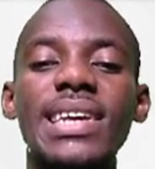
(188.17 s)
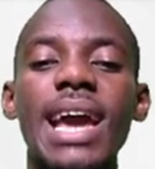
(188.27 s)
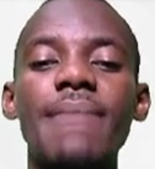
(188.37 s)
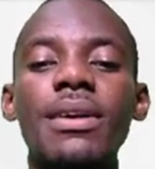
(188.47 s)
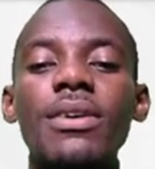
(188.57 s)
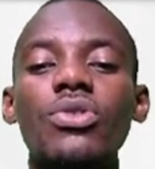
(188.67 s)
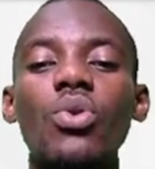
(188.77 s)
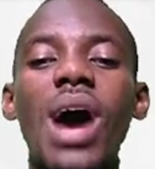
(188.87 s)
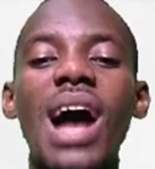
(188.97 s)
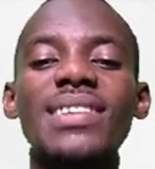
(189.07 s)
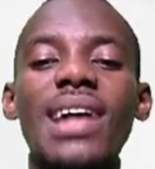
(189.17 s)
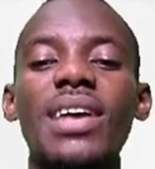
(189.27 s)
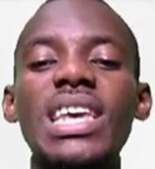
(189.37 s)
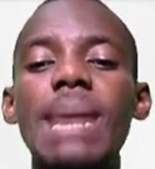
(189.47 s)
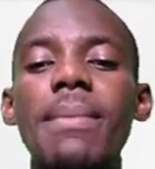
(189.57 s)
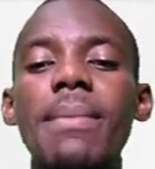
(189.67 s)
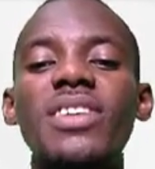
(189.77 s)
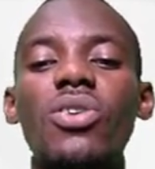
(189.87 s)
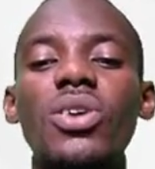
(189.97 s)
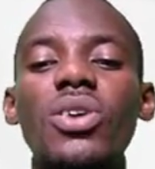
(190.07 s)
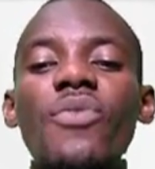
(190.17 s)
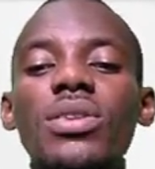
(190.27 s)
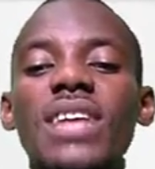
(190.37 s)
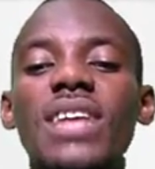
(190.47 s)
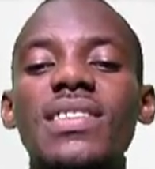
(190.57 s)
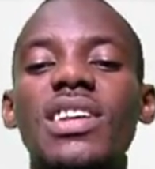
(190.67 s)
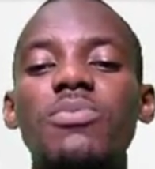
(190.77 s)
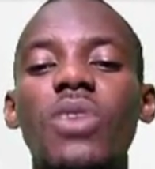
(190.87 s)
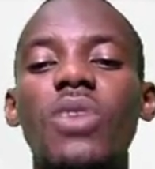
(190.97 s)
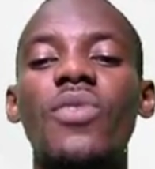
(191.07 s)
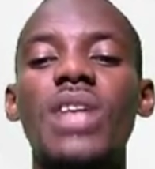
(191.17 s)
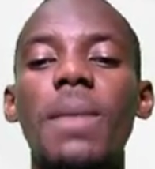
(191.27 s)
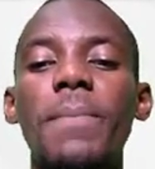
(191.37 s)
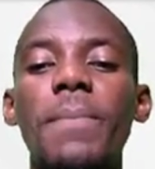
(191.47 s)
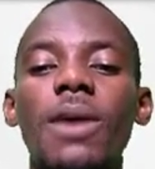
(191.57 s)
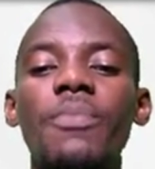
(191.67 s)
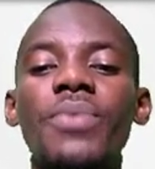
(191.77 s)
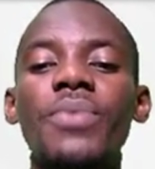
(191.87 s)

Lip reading: here to answer. EMF is equal to voltage series plus voltage parallel.